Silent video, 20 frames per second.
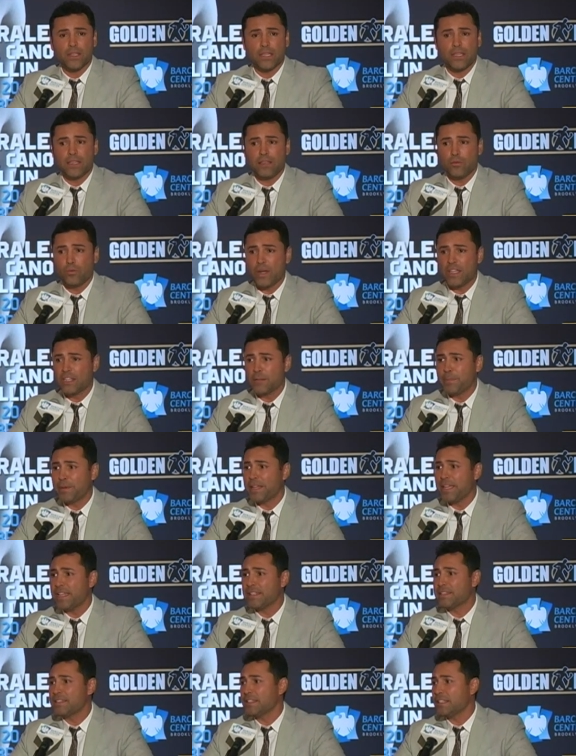He went up
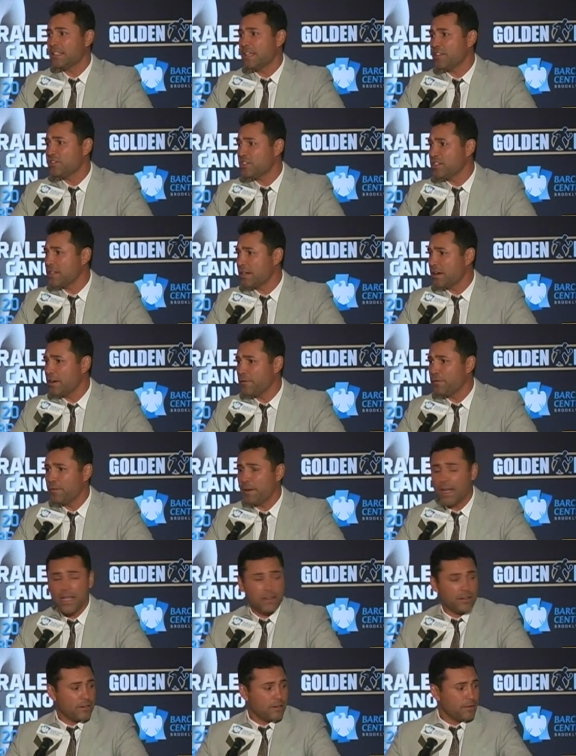against a legendary
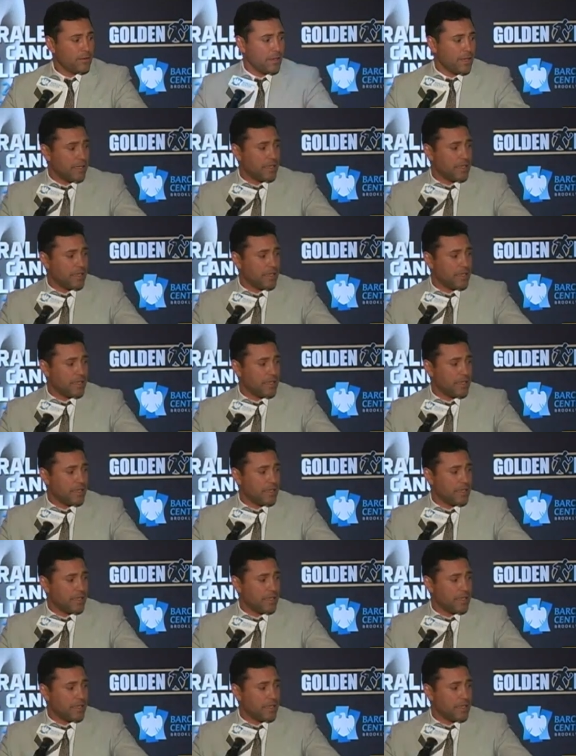fighter